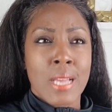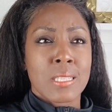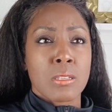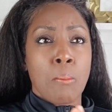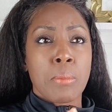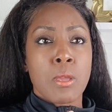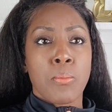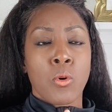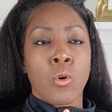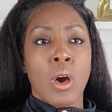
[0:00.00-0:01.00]
Some
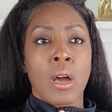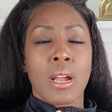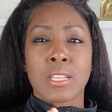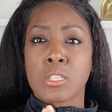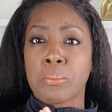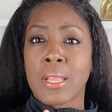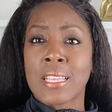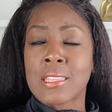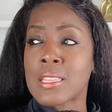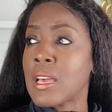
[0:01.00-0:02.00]
people
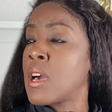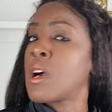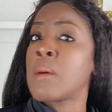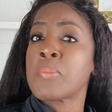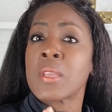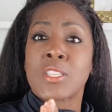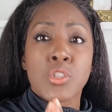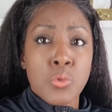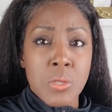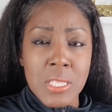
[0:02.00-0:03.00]
contemplate
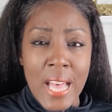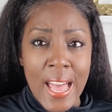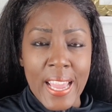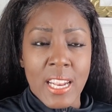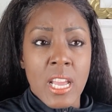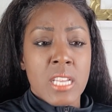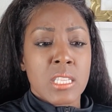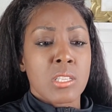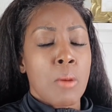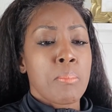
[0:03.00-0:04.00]
suicide.
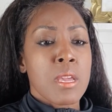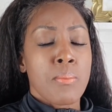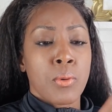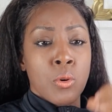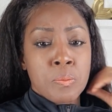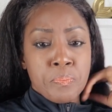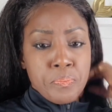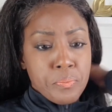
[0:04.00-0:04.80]
Some people